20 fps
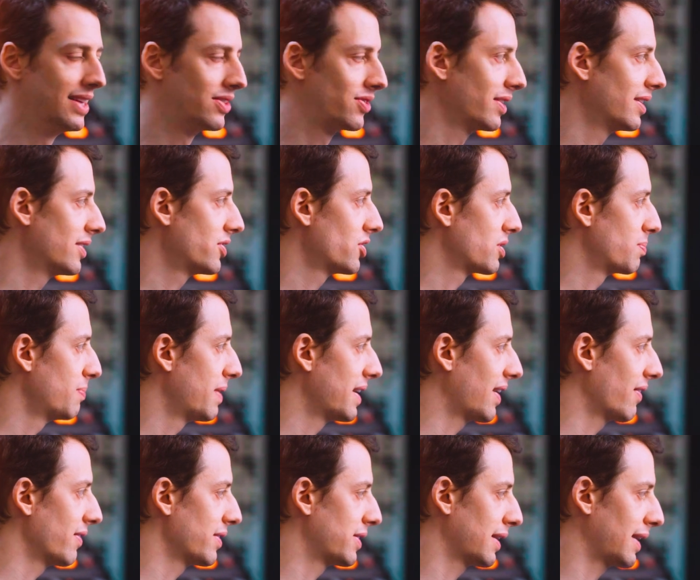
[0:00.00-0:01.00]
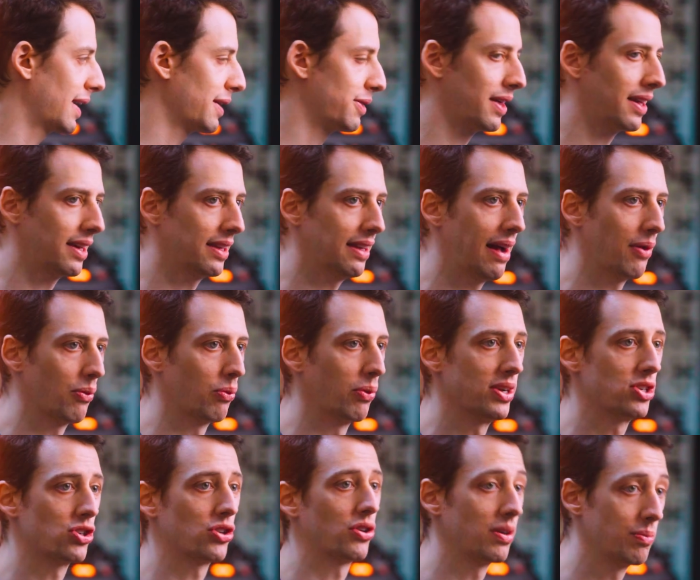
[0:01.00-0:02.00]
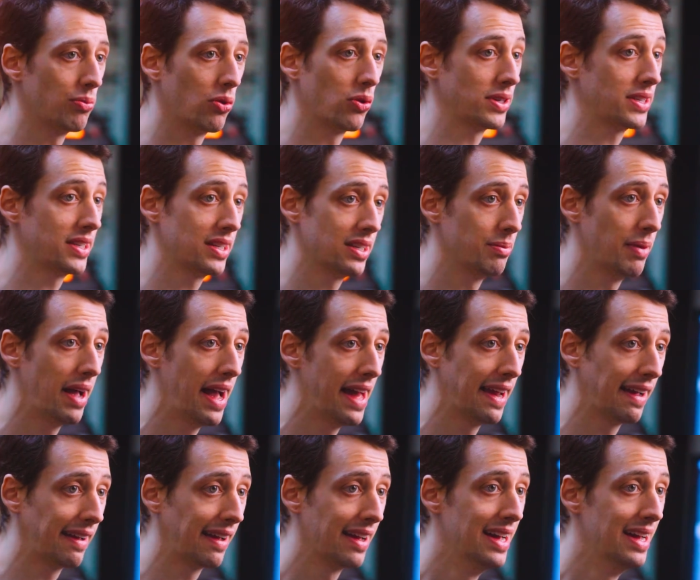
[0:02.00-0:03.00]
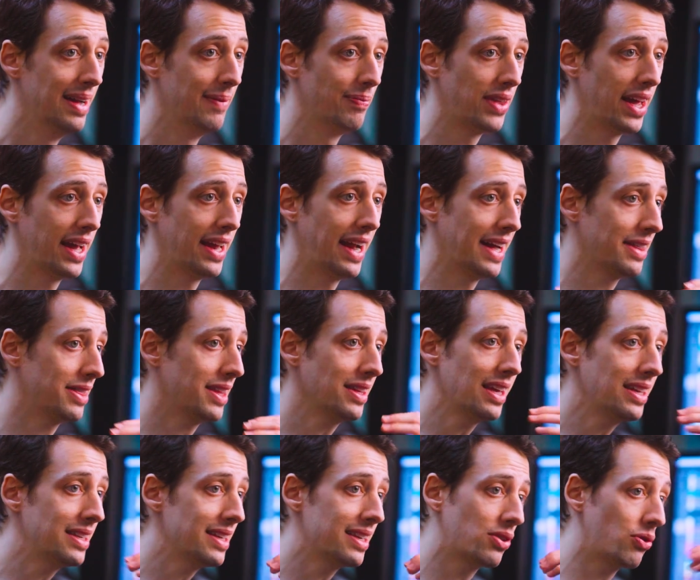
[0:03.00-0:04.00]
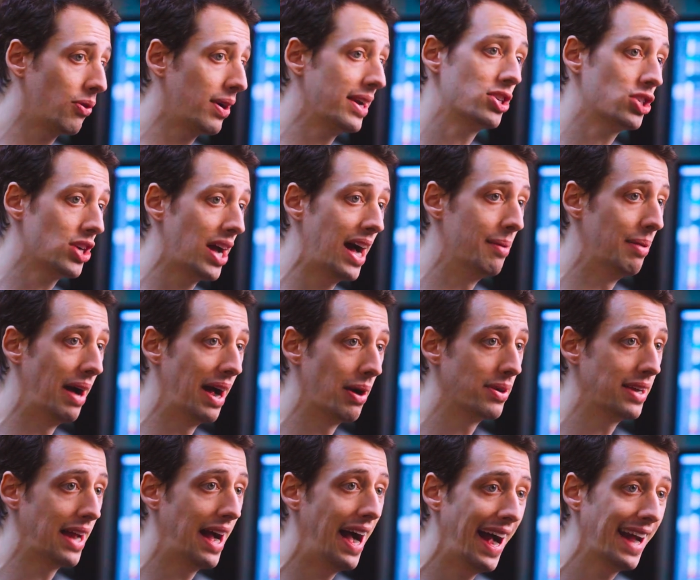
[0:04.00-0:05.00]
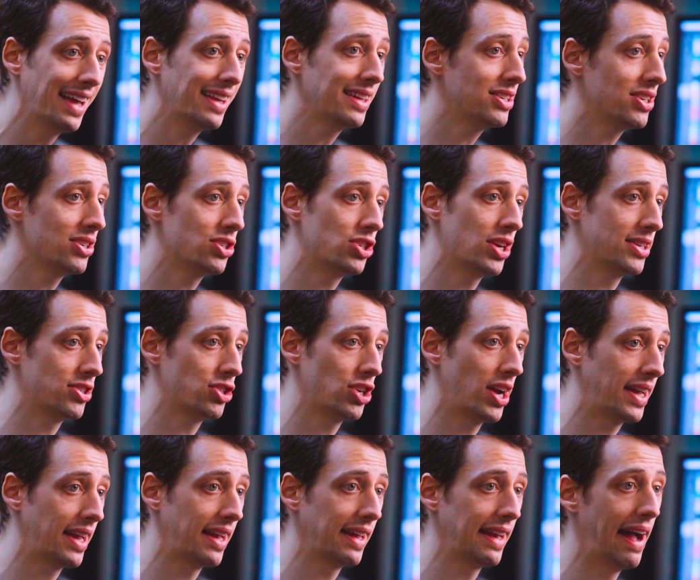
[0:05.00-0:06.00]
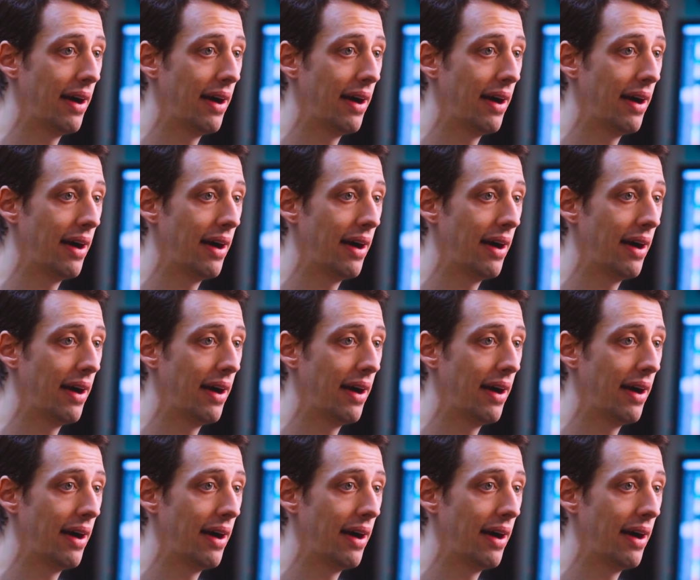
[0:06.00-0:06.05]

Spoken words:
it's going to just make everything, I think, a lot richer and more cinematic. And I think they did a great job. I would highly suggest checking it